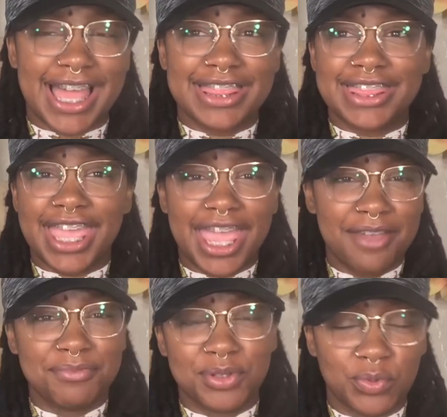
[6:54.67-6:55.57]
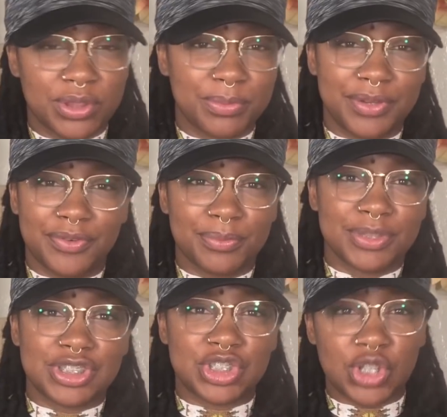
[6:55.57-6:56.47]
they have been with me from
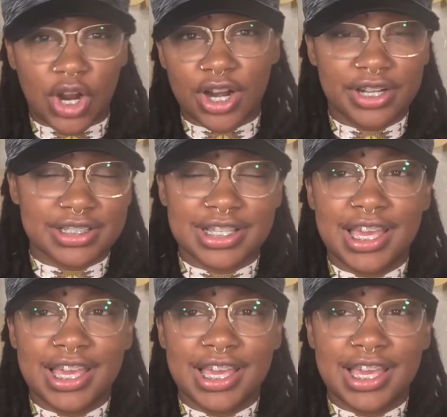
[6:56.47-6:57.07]
the start,